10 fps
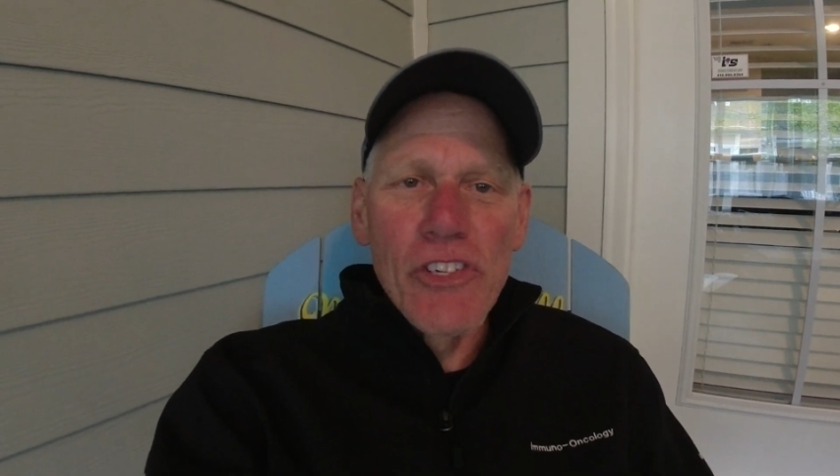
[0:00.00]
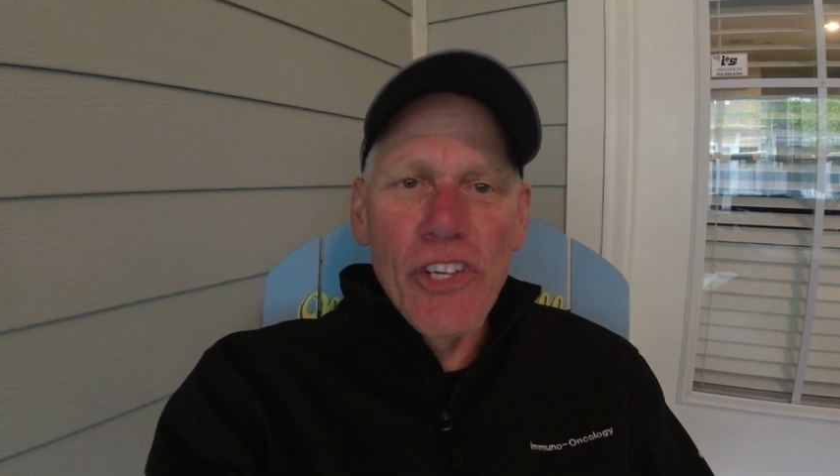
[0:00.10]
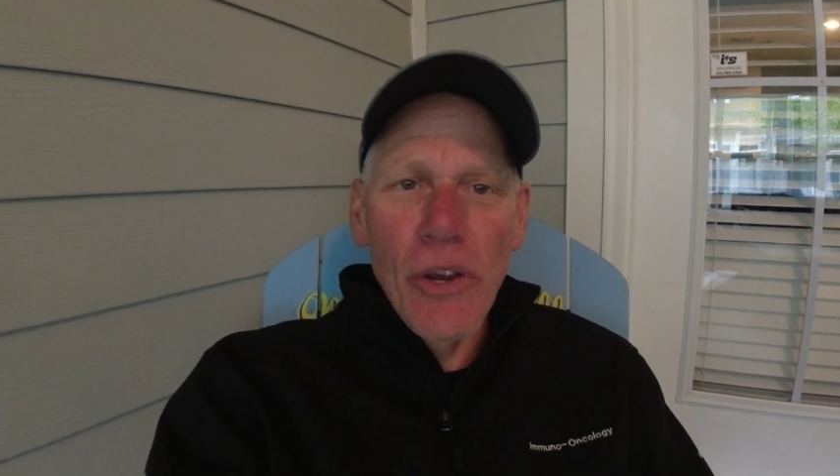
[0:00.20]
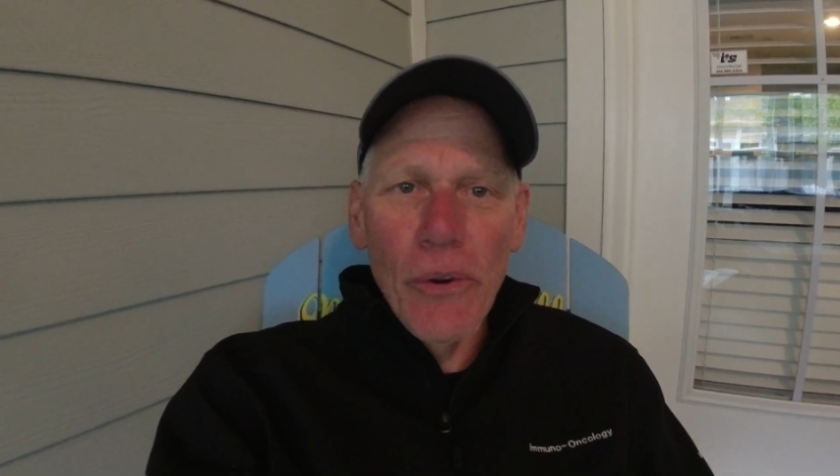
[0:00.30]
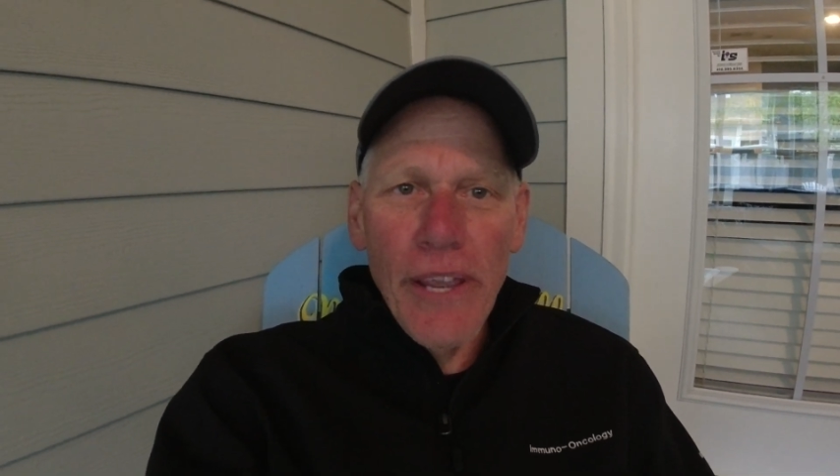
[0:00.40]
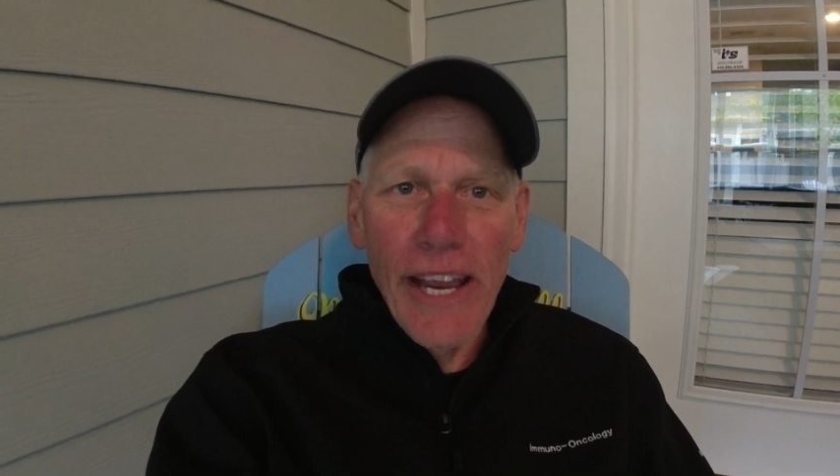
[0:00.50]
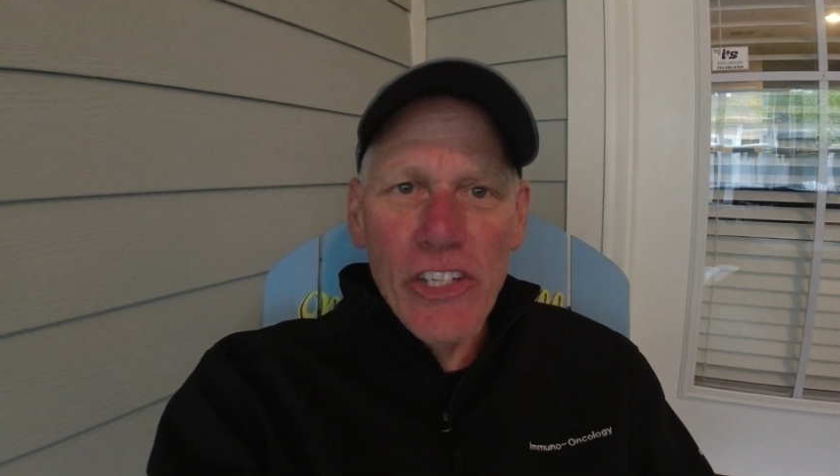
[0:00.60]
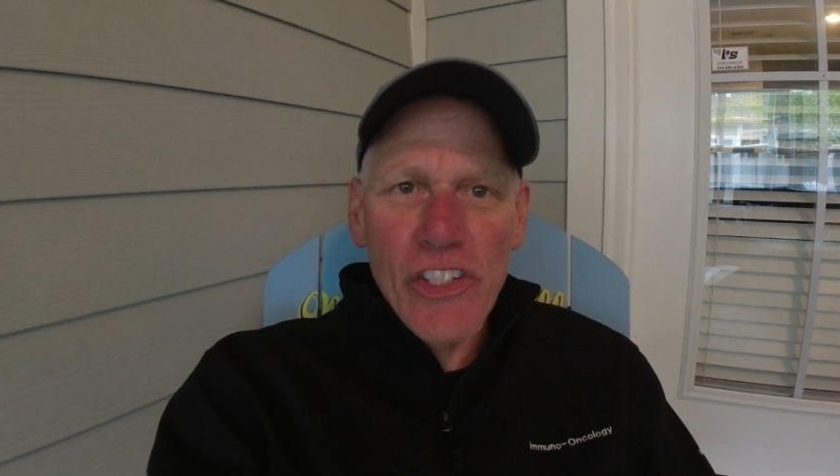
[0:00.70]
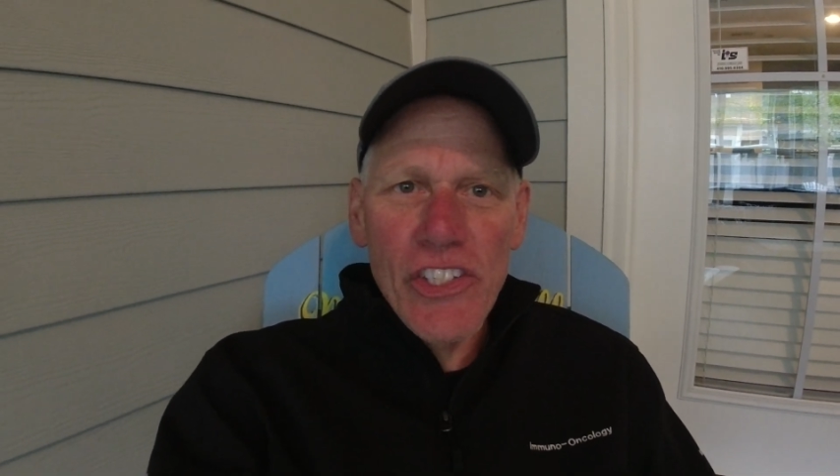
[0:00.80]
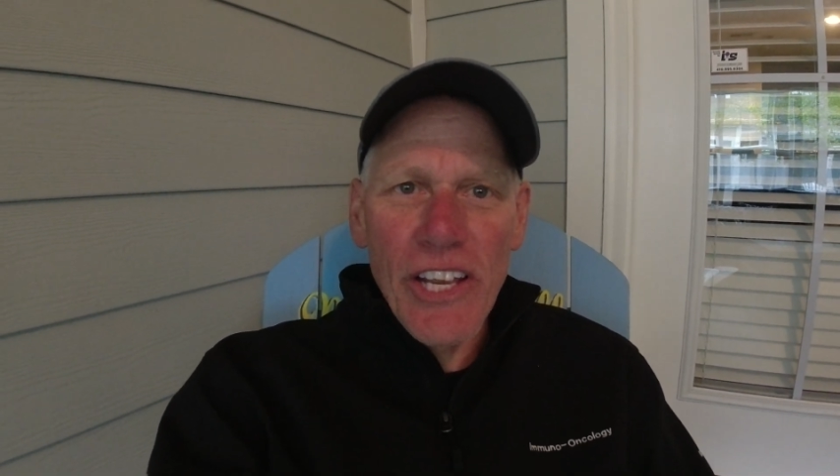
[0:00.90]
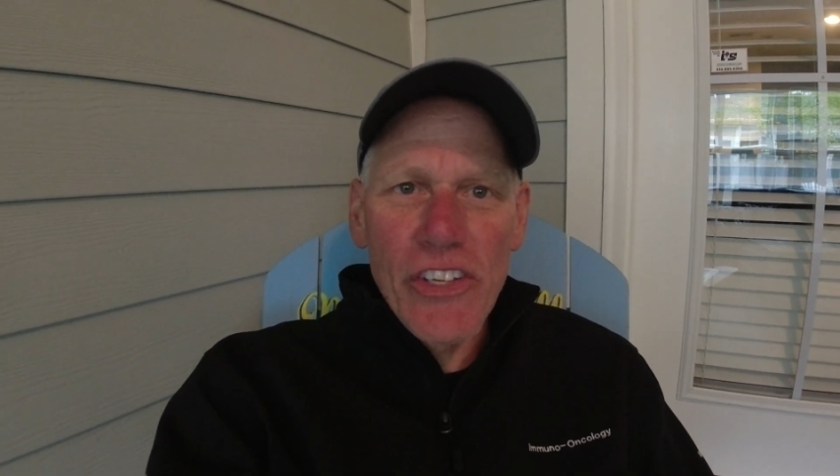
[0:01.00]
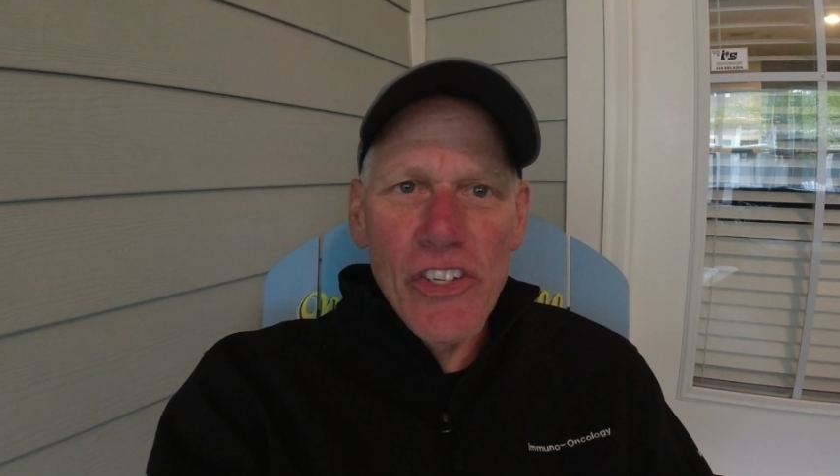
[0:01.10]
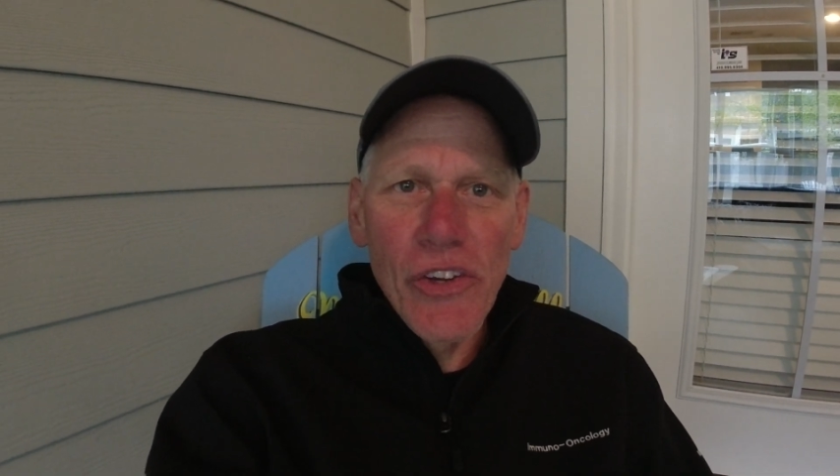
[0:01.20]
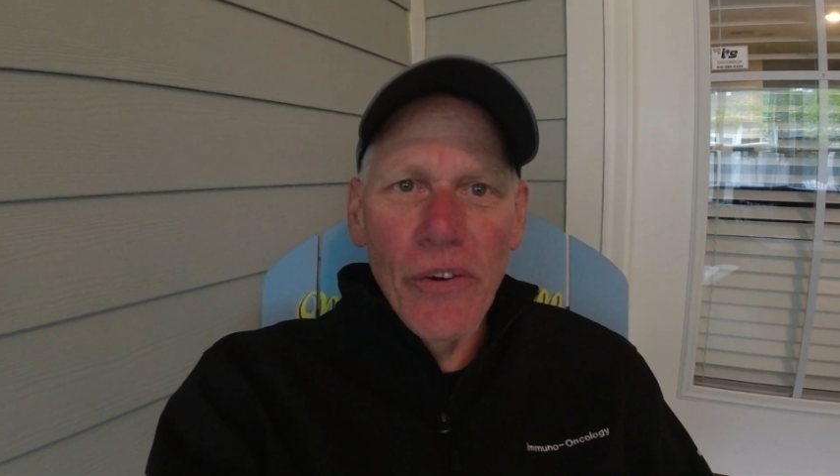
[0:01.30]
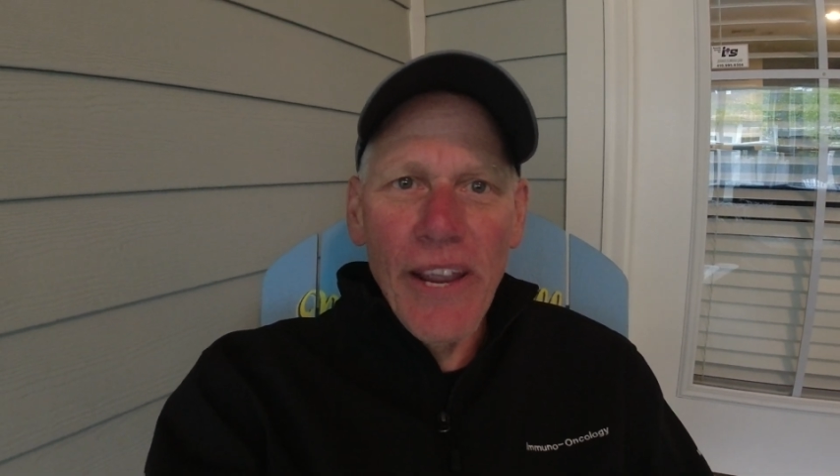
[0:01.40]
geocaches and
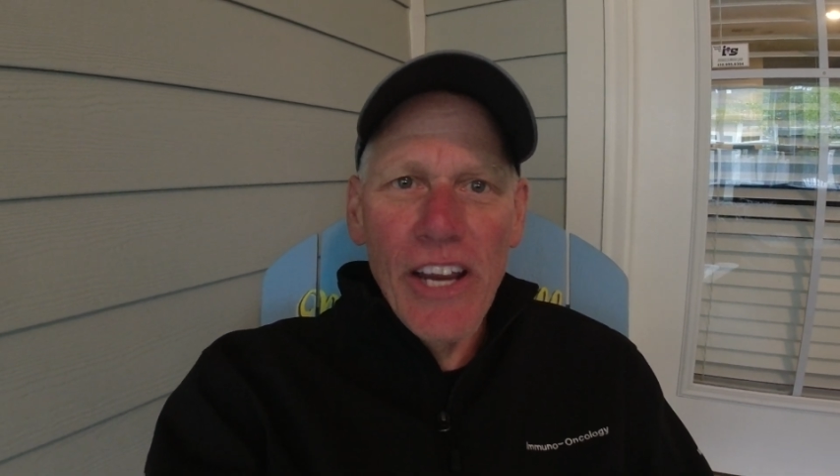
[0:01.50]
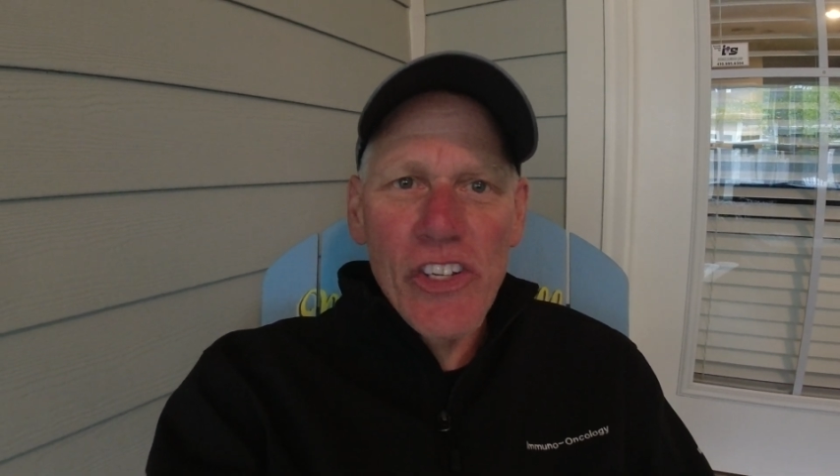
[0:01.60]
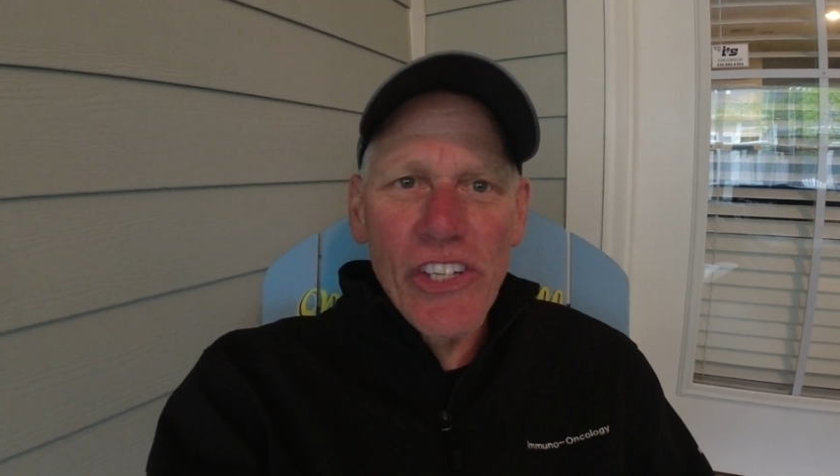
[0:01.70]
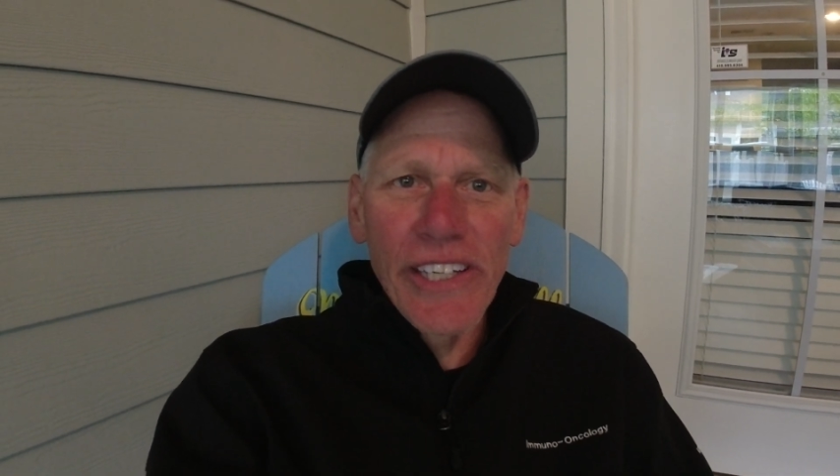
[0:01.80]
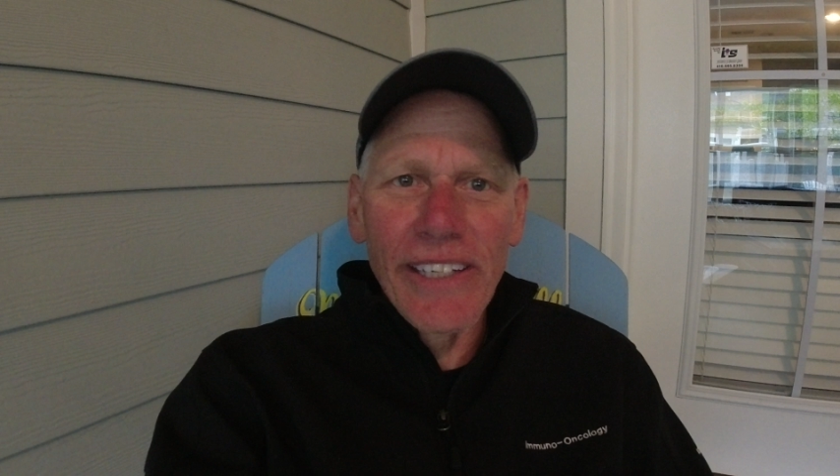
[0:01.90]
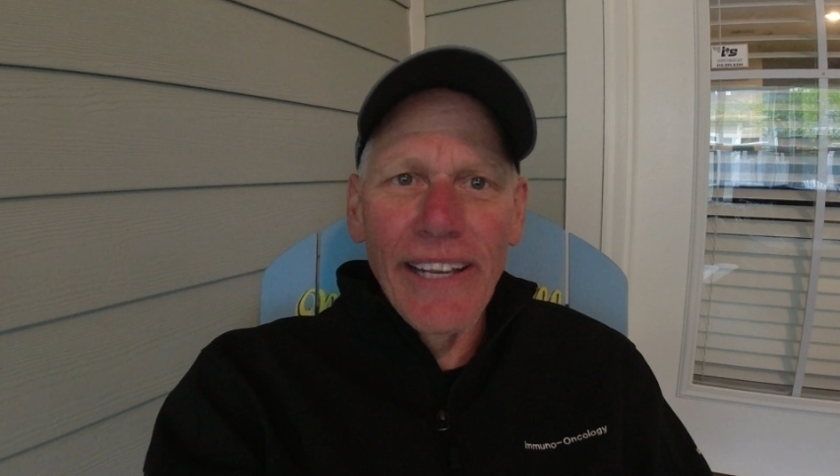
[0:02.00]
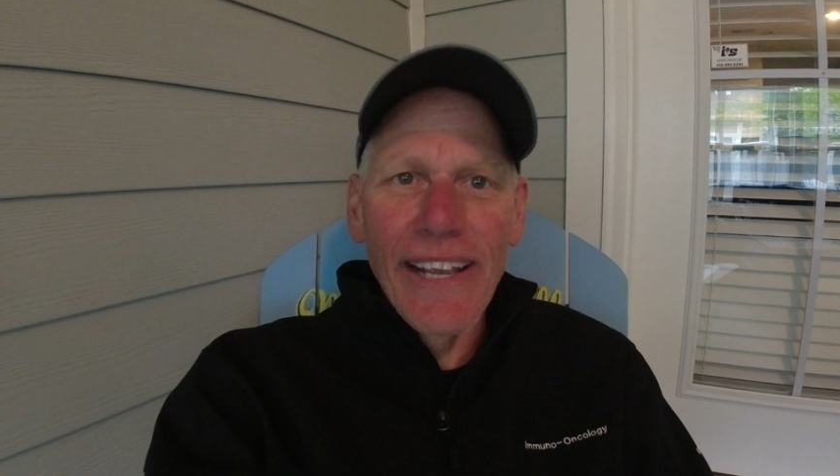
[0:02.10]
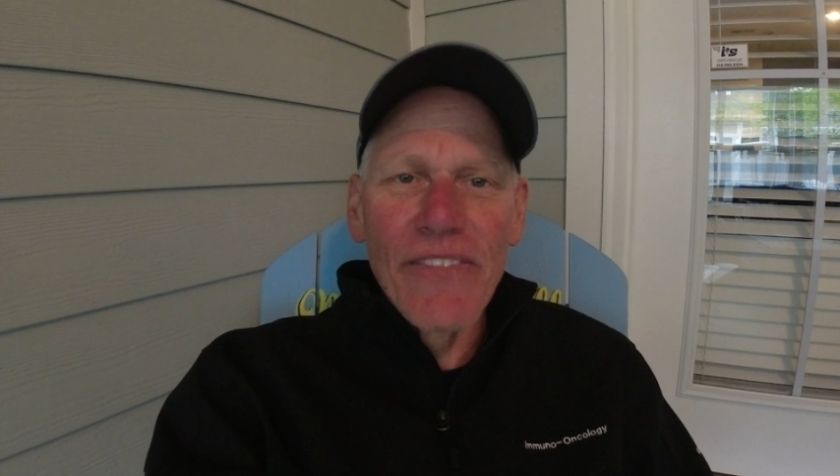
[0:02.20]
geocaching